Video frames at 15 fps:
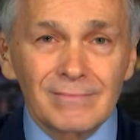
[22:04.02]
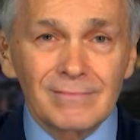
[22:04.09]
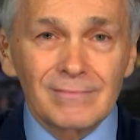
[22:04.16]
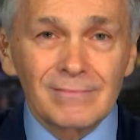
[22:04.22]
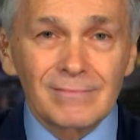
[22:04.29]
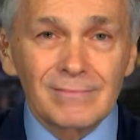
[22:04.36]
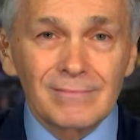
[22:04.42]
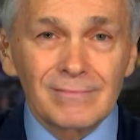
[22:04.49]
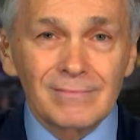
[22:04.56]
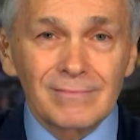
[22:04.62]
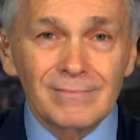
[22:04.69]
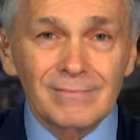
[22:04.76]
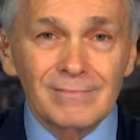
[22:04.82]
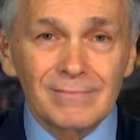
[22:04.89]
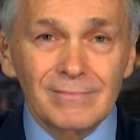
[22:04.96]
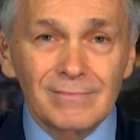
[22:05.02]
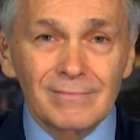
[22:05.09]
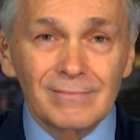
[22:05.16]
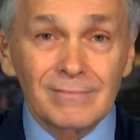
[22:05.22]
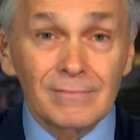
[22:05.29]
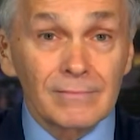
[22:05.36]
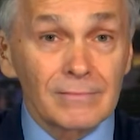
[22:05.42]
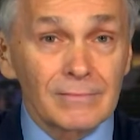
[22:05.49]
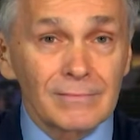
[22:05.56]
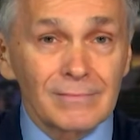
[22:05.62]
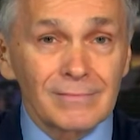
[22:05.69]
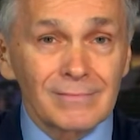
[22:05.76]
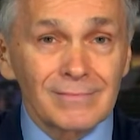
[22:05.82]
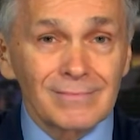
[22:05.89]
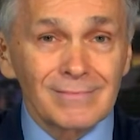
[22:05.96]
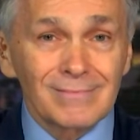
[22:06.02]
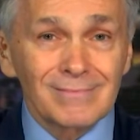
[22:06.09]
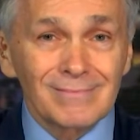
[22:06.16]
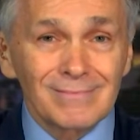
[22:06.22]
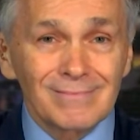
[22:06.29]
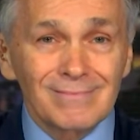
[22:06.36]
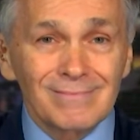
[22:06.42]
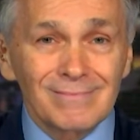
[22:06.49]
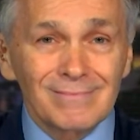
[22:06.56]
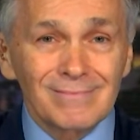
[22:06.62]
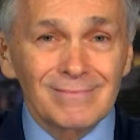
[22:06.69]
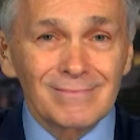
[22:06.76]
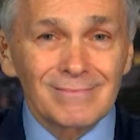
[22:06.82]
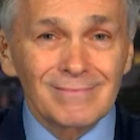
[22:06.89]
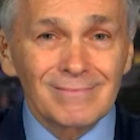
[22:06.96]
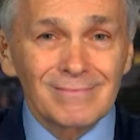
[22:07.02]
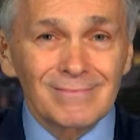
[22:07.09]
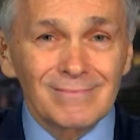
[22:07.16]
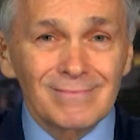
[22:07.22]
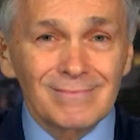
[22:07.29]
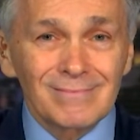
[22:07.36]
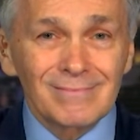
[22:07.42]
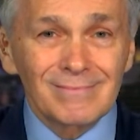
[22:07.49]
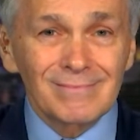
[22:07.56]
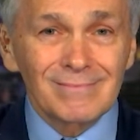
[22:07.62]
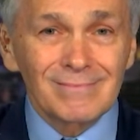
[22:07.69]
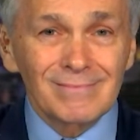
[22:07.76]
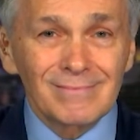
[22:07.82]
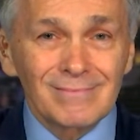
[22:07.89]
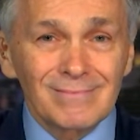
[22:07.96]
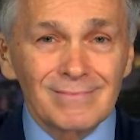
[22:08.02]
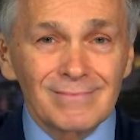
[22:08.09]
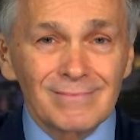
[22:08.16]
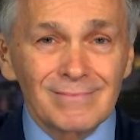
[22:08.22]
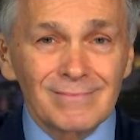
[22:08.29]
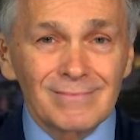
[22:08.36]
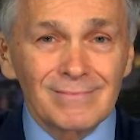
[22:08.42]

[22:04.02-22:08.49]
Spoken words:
(silent)